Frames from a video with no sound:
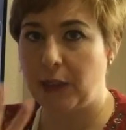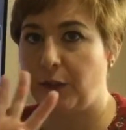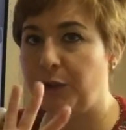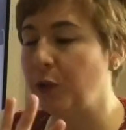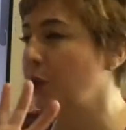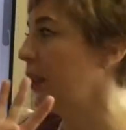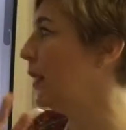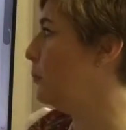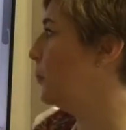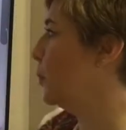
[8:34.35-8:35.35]
4
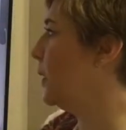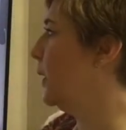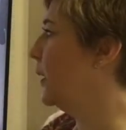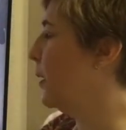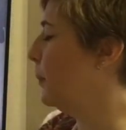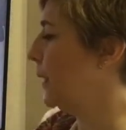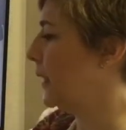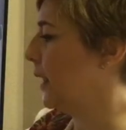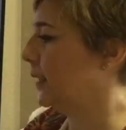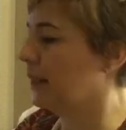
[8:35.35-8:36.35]
important
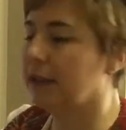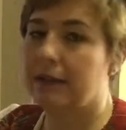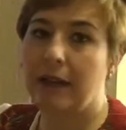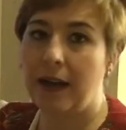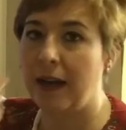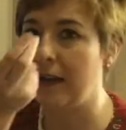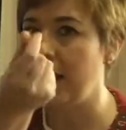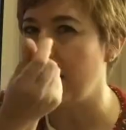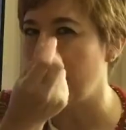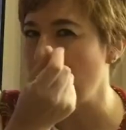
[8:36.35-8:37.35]
capitals.
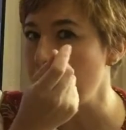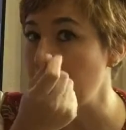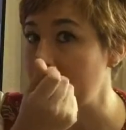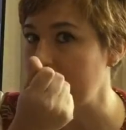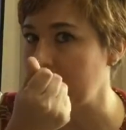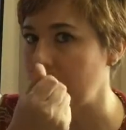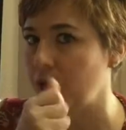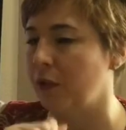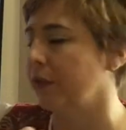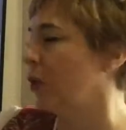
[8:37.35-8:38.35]
And the money
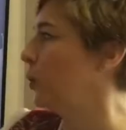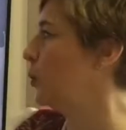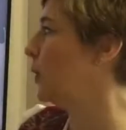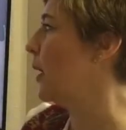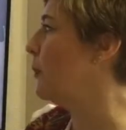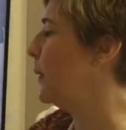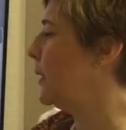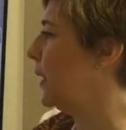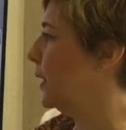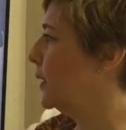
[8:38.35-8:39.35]
of those
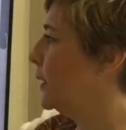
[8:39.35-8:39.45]
capitals.